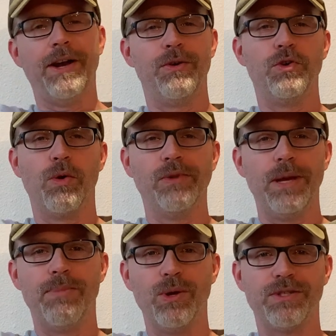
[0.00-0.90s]
I don't
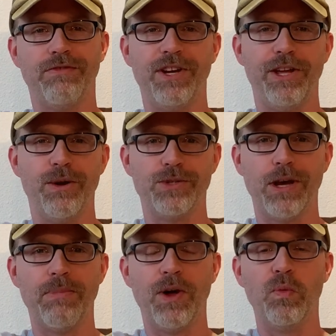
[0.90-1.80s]
normally post videos
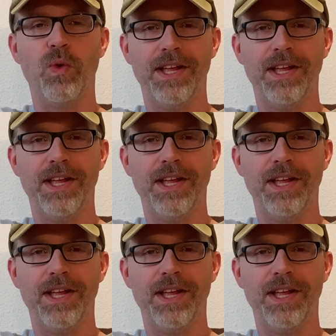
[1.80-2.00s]
up on